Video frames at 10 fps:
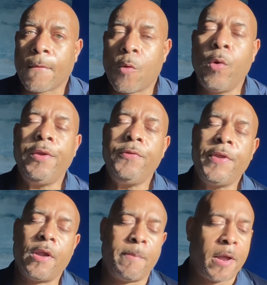What do you
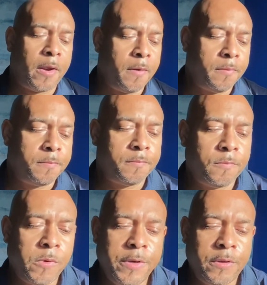think about it?
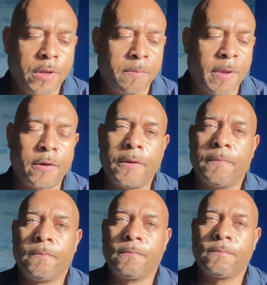What do you think about it?
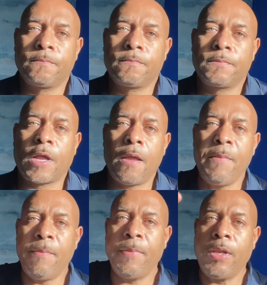
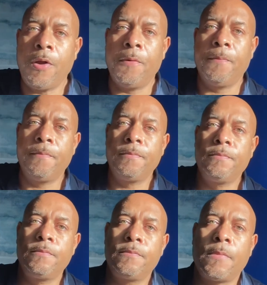Comment below.
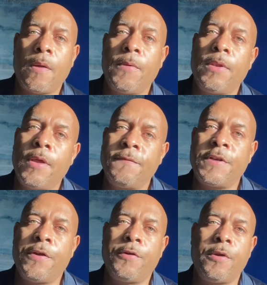I would love
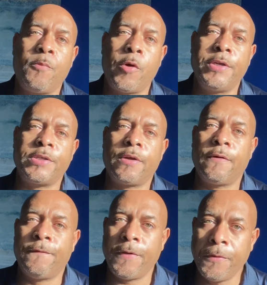to hear your point
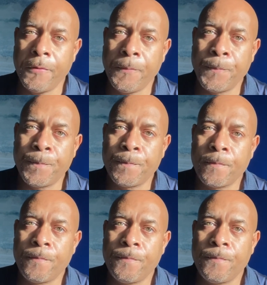of view.
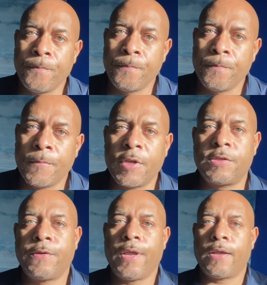
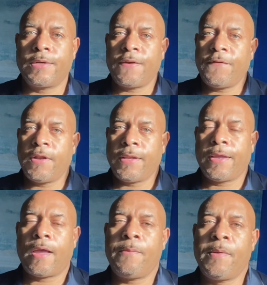So yeah, definitely
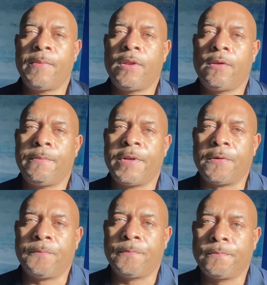comment below. Let me
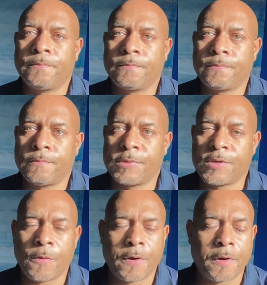know what's
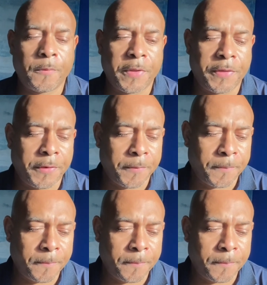going on with you.